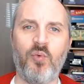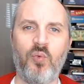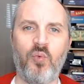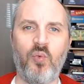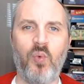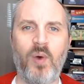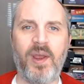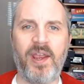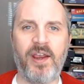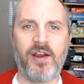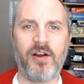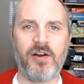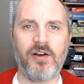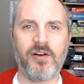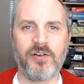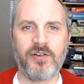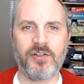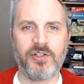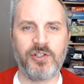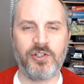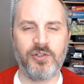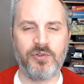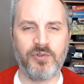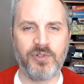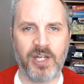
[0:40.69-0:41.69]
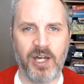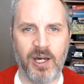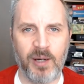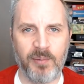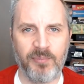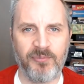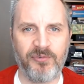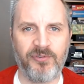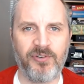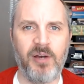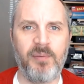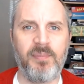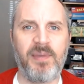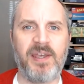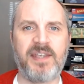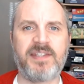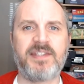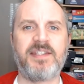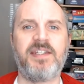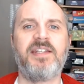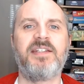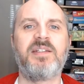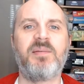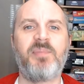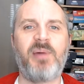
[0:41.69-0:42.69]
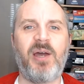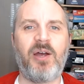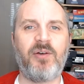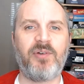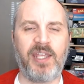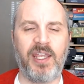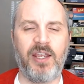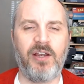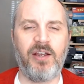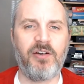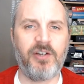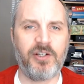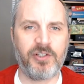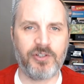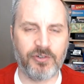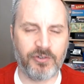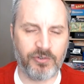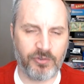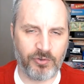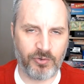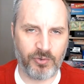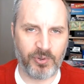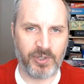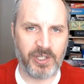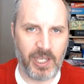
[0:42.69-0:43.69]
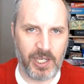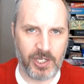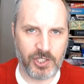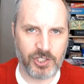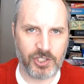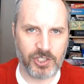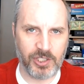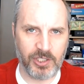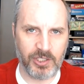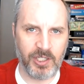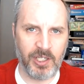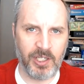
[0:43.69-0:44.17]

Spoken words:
where you come from as it is about character creation,